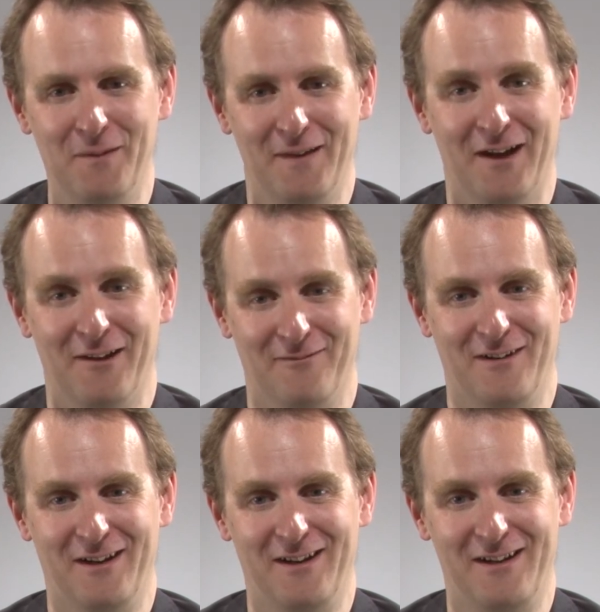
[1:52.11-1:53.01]
but the kind
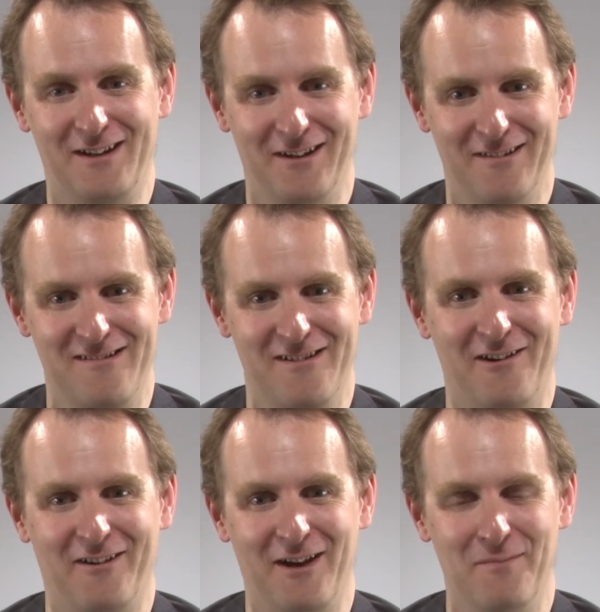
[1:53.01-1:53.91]
of gut
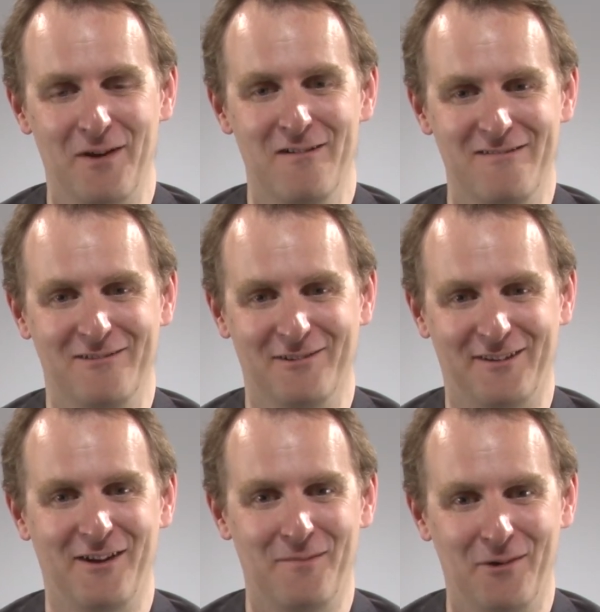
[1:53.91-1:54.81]
shot emotional
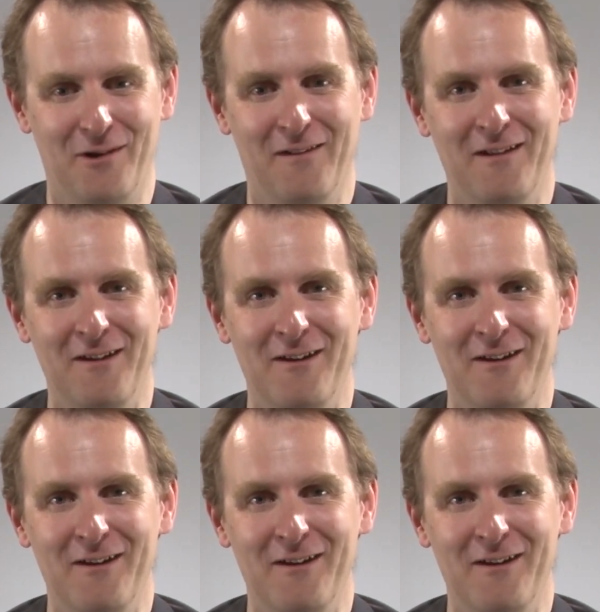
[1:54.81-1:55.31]
turmoil